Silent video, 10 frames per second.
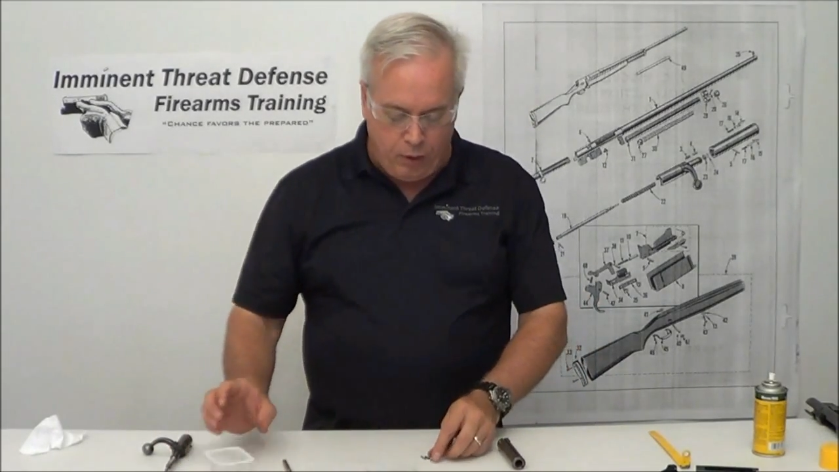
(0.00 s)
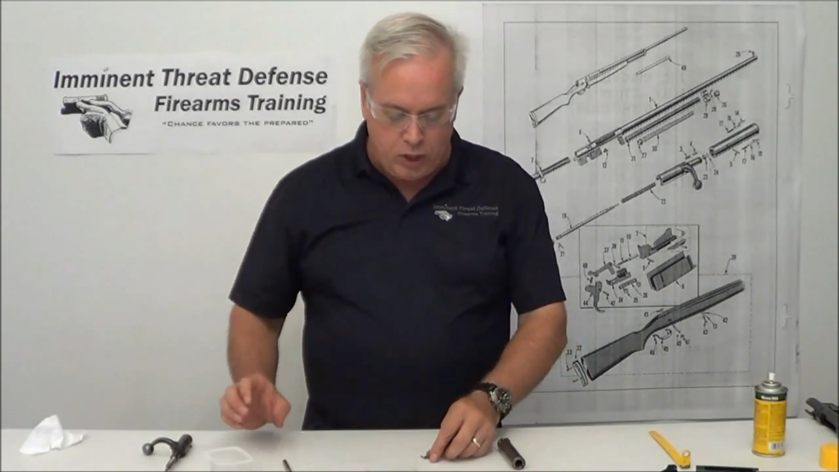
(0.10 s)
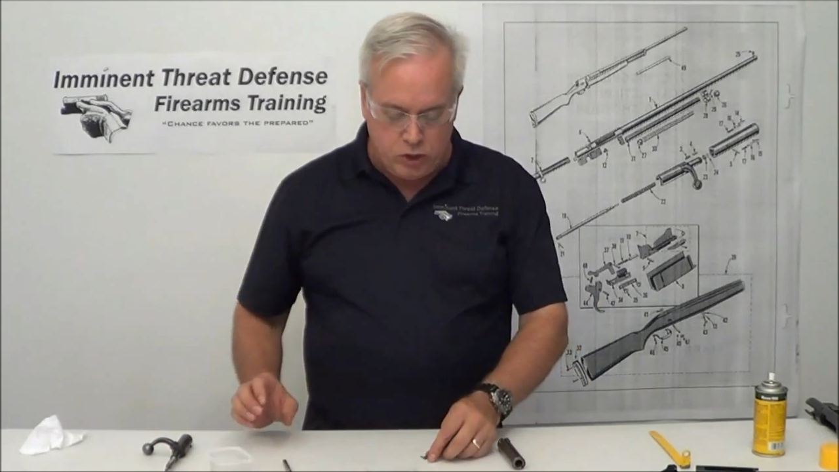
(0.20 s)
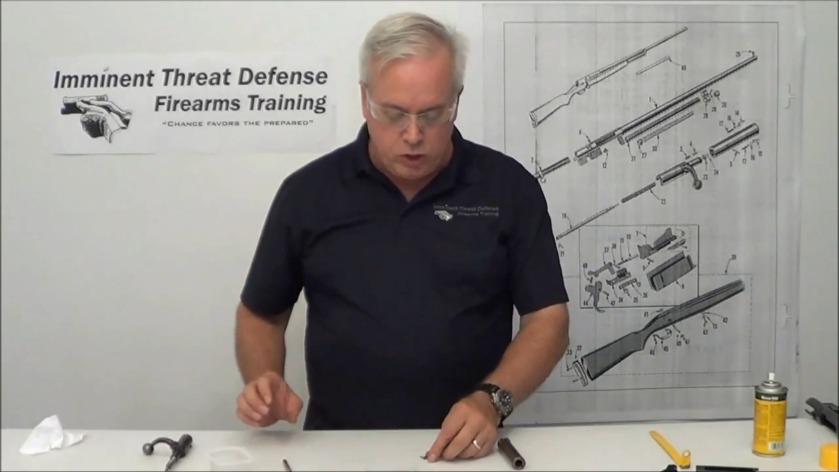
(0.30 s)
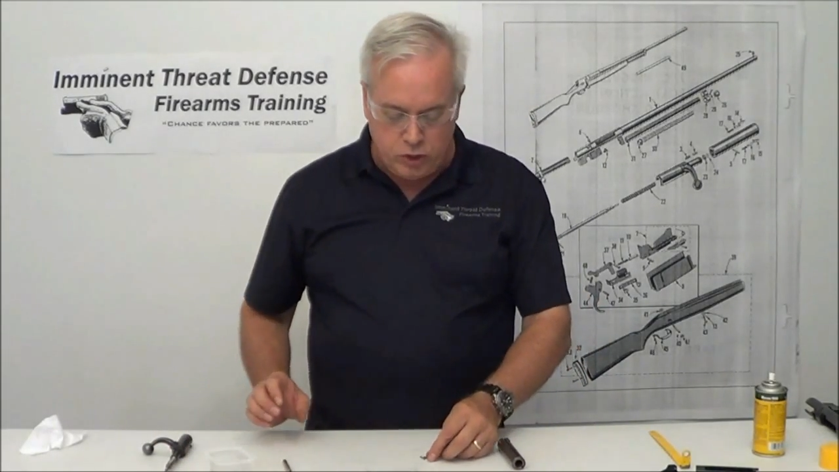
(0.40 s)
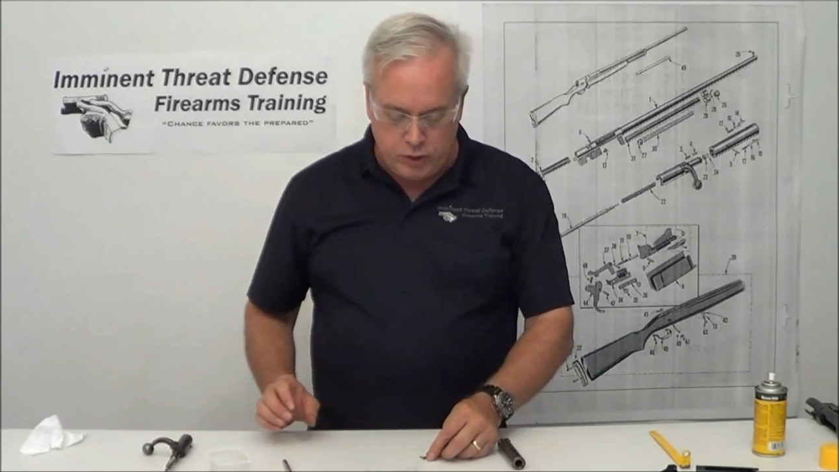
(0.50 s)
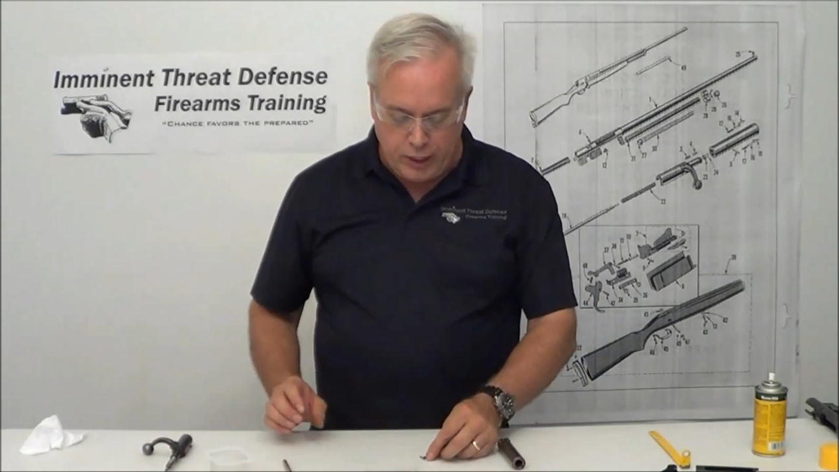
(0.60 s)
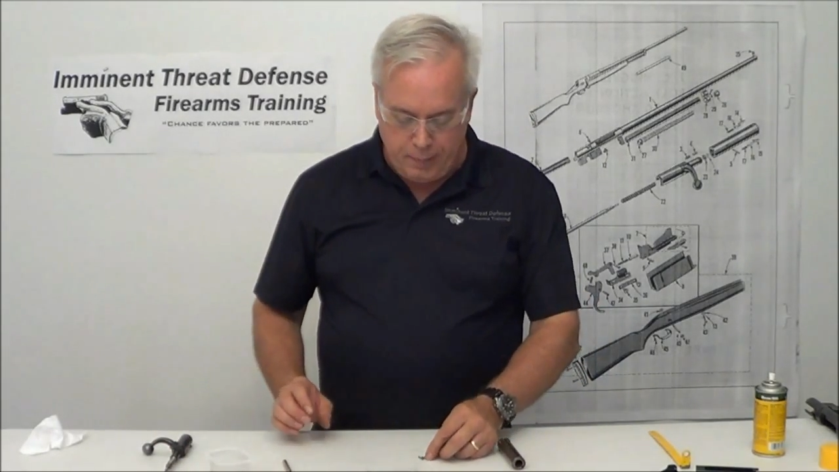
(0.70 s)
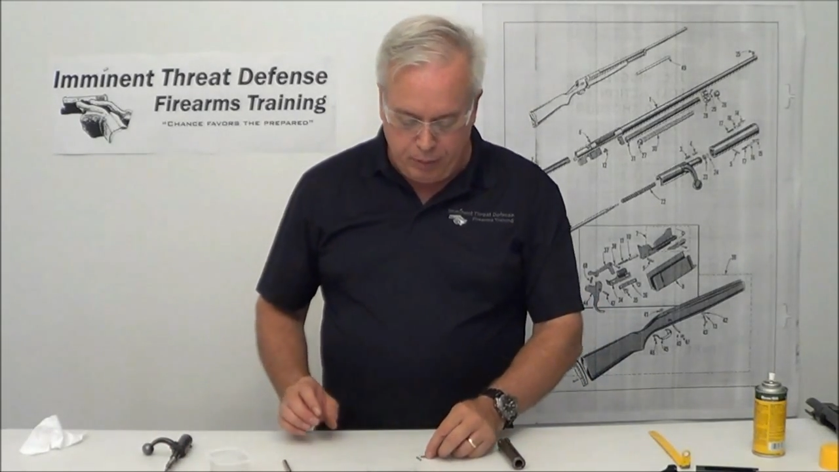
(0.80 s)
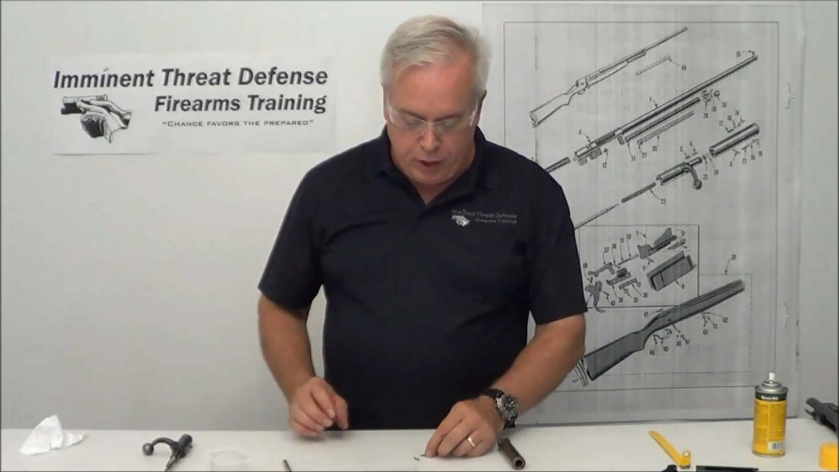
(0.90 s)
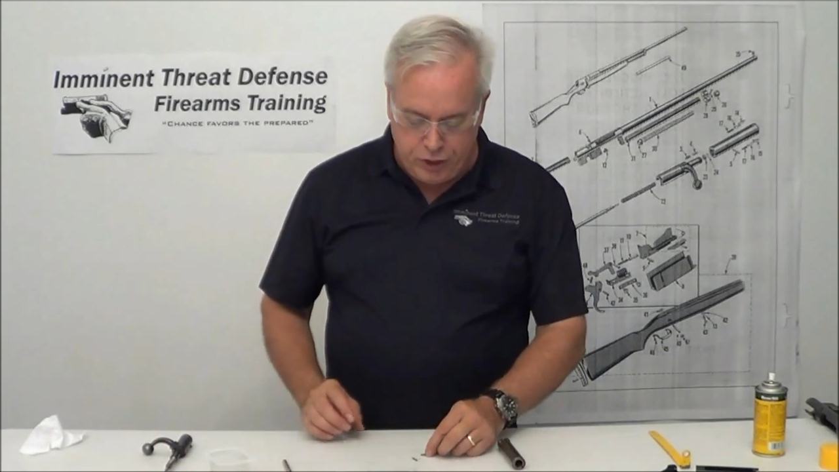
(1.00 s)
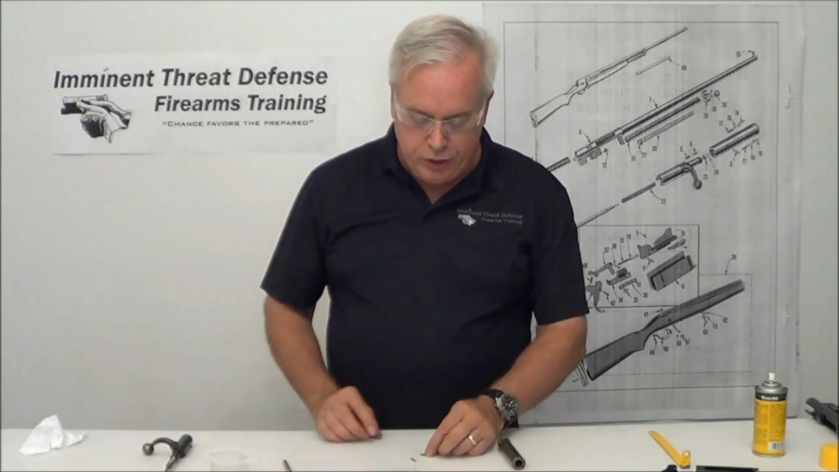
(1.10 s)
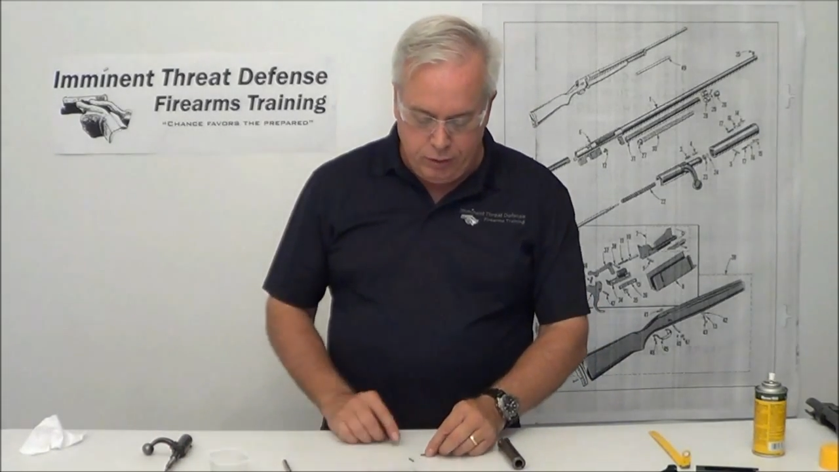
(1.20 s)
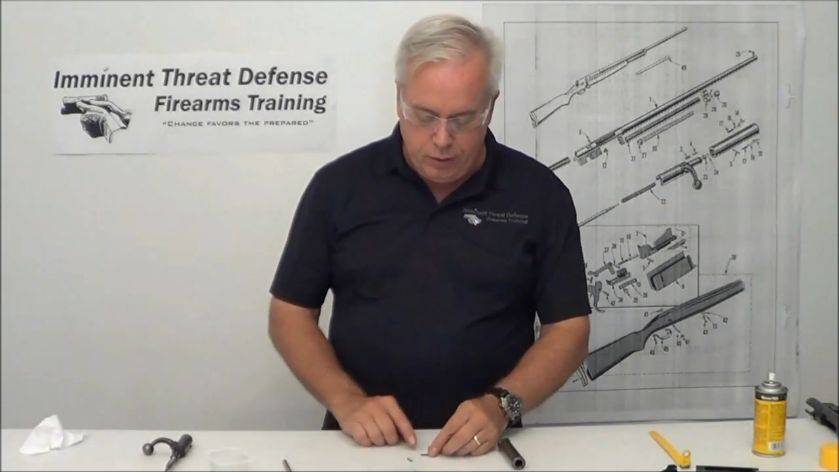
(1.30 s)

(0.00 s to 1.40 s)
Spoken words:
parts, which is a plunger